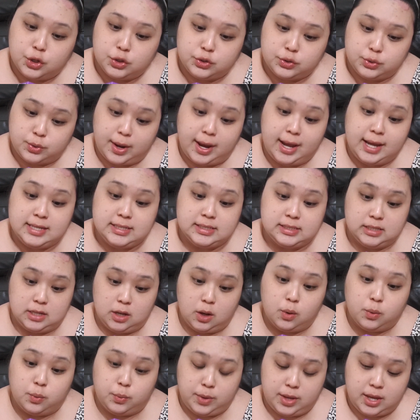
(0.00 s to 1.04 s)
twice
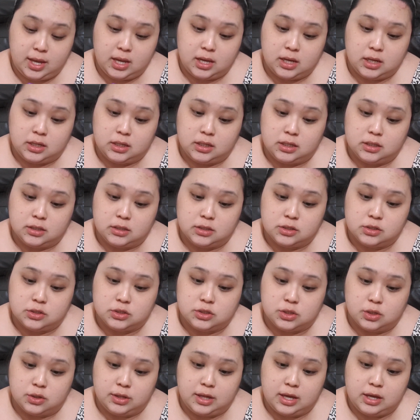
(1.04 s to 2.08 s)
a week
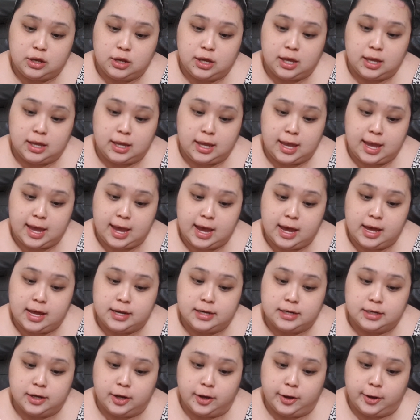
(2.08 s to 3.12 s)
so that you can get
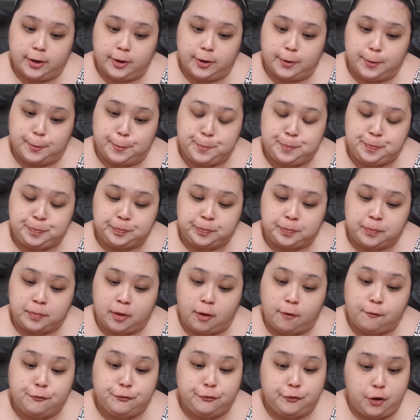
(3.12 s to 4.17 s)

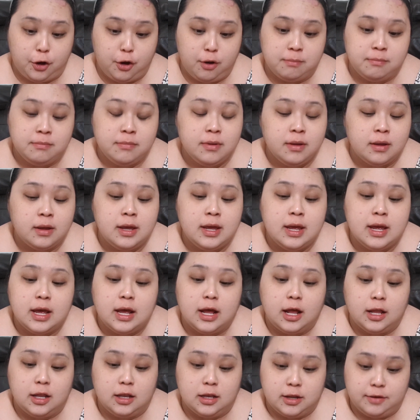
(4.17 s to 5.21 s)
firm,
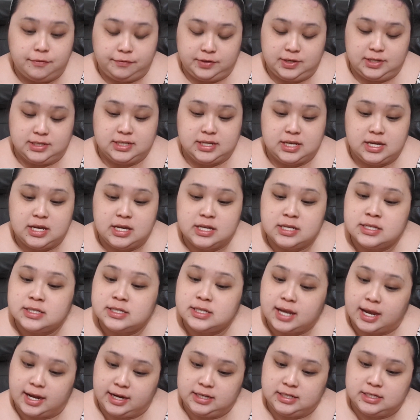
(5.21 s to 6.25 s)
lifted skin,
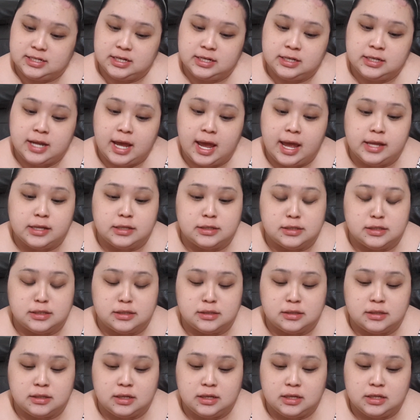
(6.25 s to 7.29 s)
tighten,
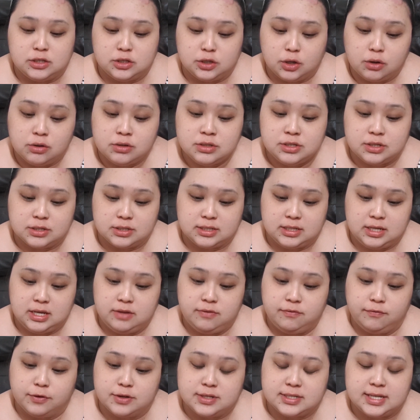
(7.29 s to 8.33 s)
and it tones your
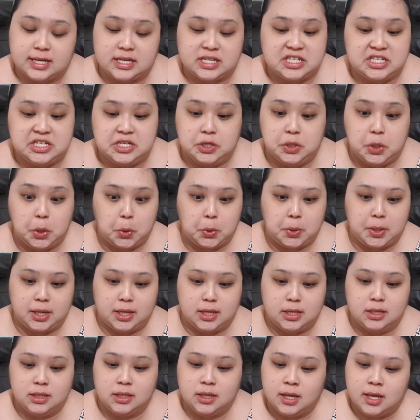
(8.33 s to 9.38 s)
skin for sexy
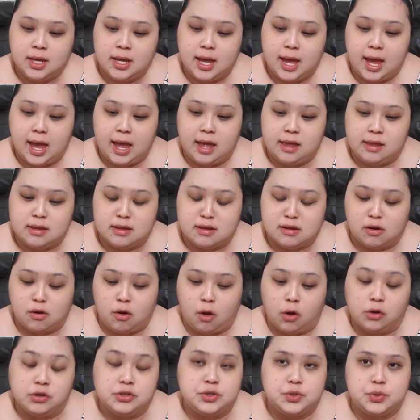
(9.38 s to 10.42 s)
looking and
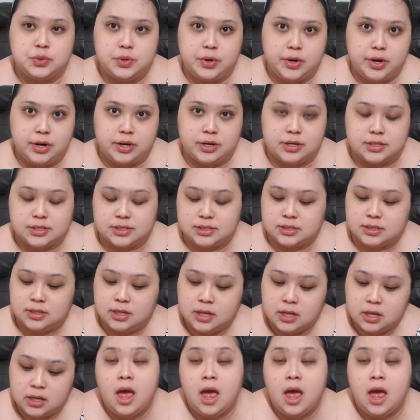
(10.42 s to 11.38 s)
contours.